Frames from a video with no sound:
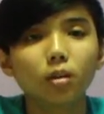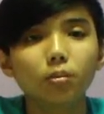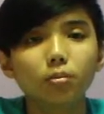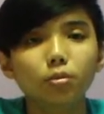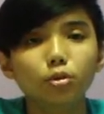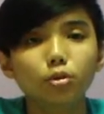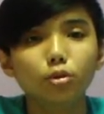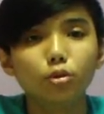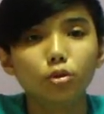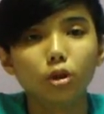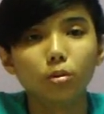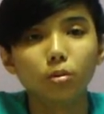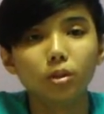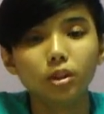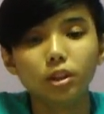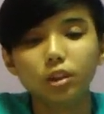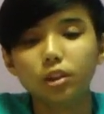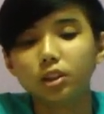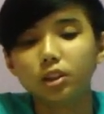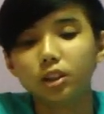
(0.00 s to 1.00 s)
YouTube
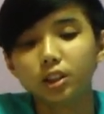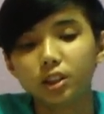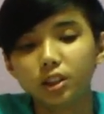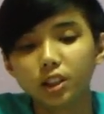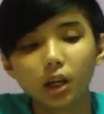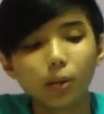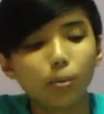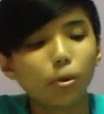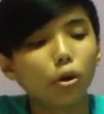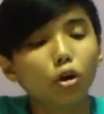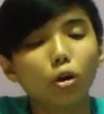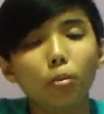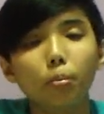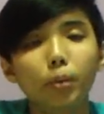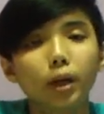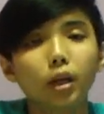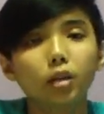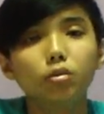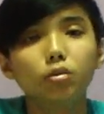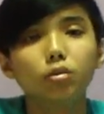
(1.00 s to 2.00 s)
communities in Singapore
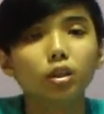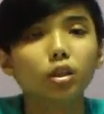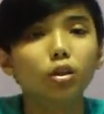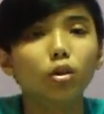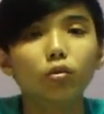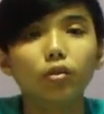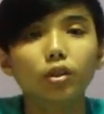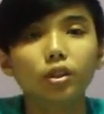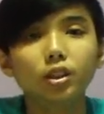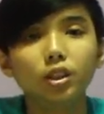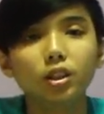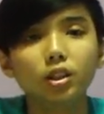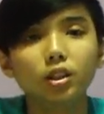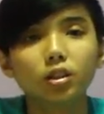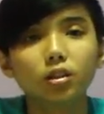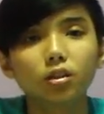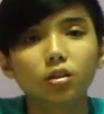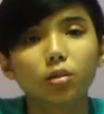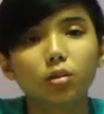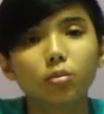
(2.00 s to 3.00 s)
compared to the overseas
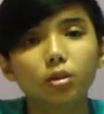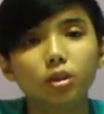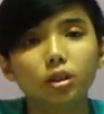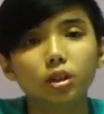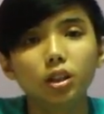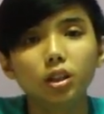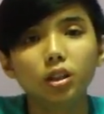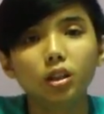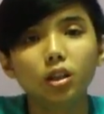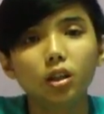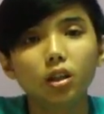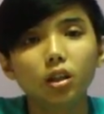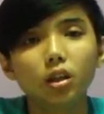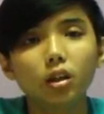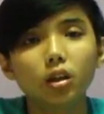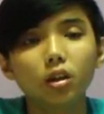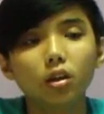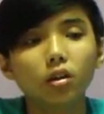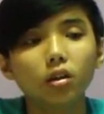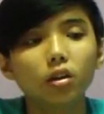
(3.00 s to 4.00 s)
community.
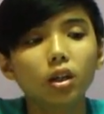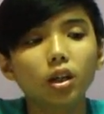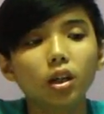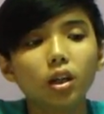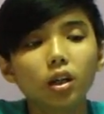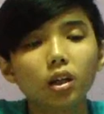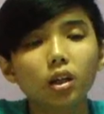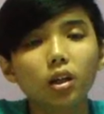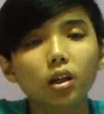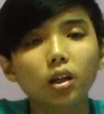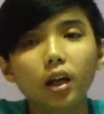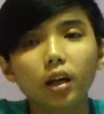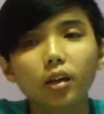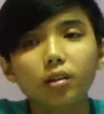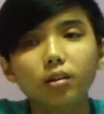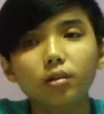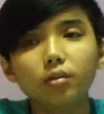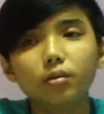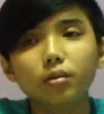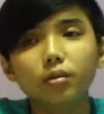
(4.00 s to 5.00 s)
Okay,
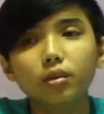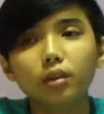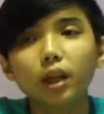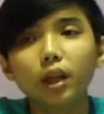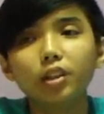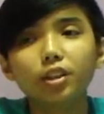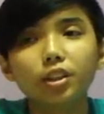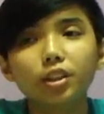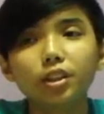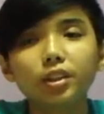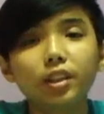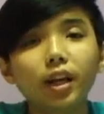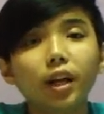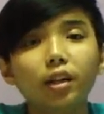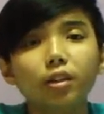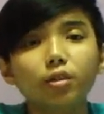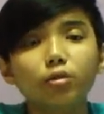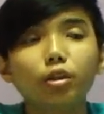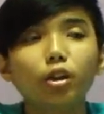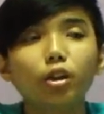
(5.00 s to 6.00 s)
and actually
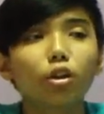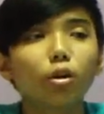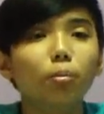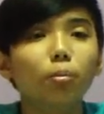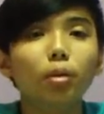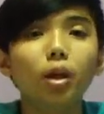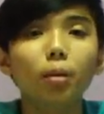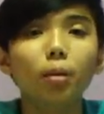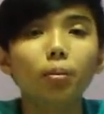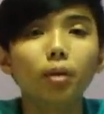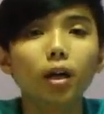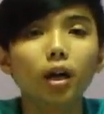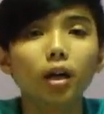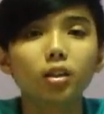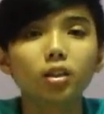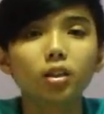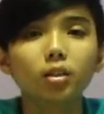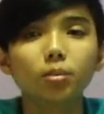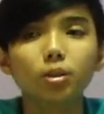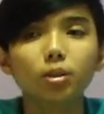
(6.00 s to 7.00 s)
that you cannot blame
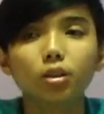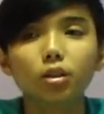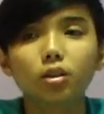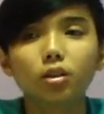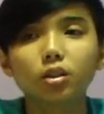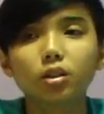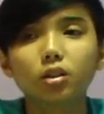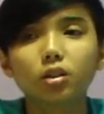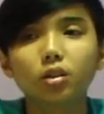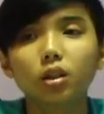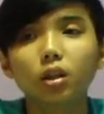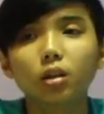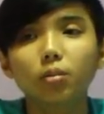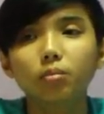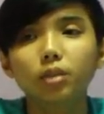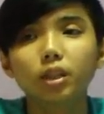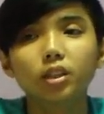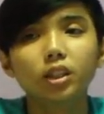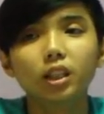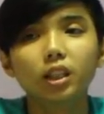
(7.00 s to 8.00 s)
us, because
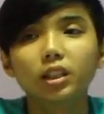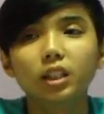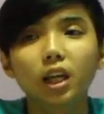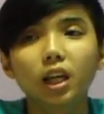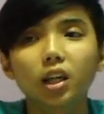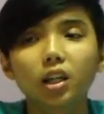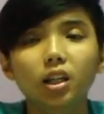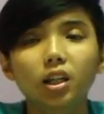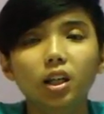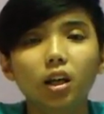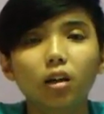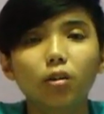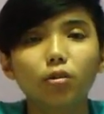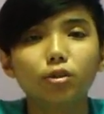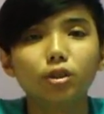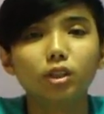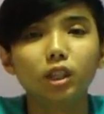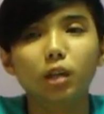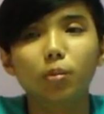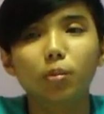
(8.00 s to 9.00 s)
that's exactly how
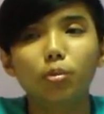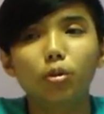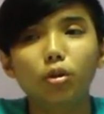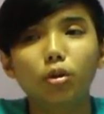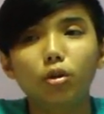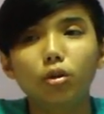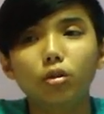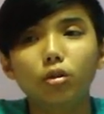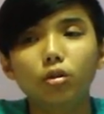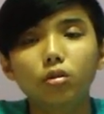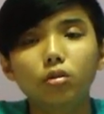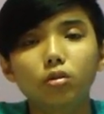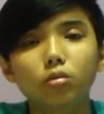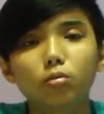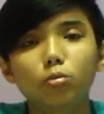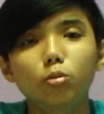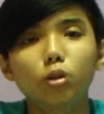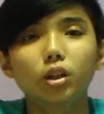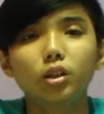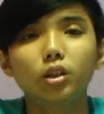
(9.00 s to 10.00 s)
Singapore
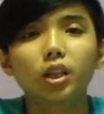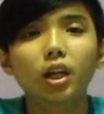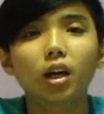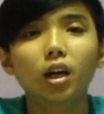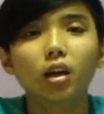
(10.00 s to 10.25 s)
works.